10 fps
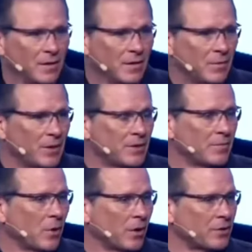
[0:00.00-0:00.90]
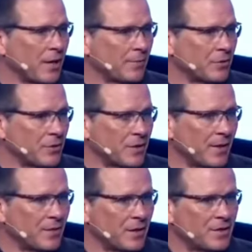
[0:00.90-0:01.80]
Because in Mark chapter
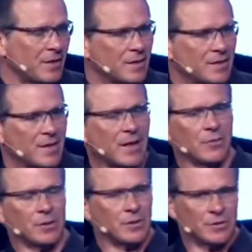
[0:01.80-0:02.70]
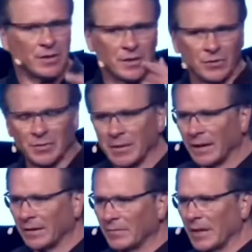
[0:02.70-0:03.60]
7, he said, It's not what goes into a
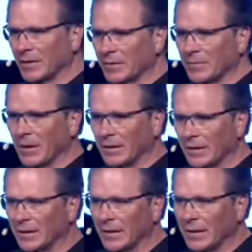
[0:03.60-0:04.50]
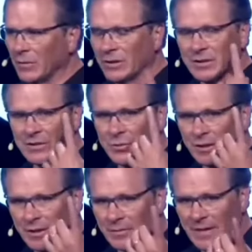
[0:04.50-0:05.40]
man that makes him unclean, it's
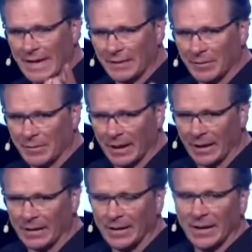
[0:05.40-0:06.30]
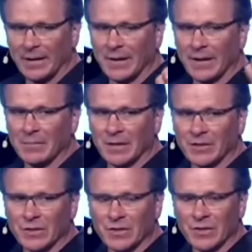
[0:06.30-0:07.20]
what comes out of a man. And then he
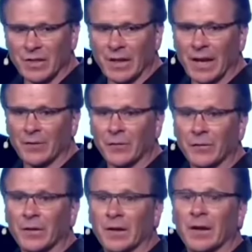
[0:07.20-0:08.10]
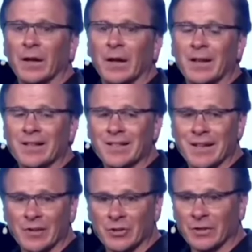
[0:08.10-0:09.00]
mentions theft,
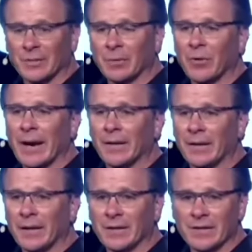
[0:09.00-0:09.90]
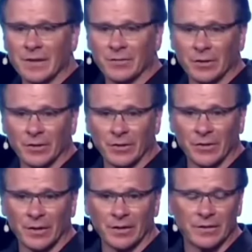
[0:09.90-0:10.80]
sexual immorality, and several other
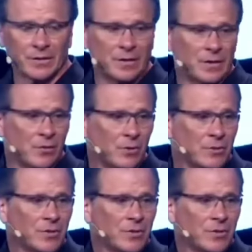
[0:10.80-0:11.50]
things. What was